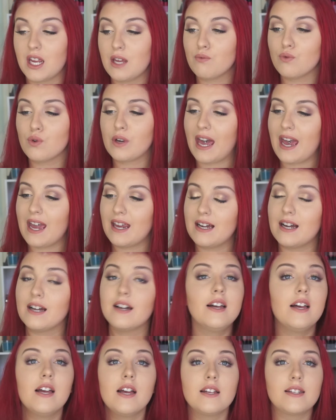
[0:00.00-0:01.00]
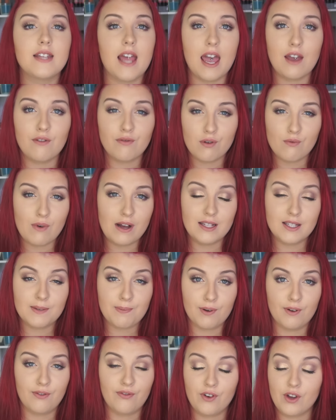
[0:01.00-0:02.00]
It will cater to everyone's
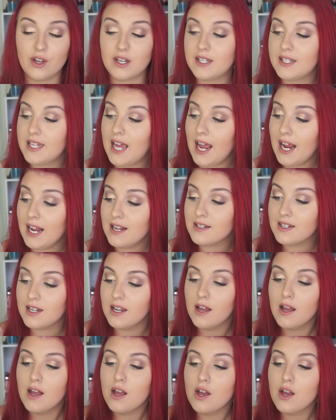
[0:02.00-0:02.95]
preferred taste.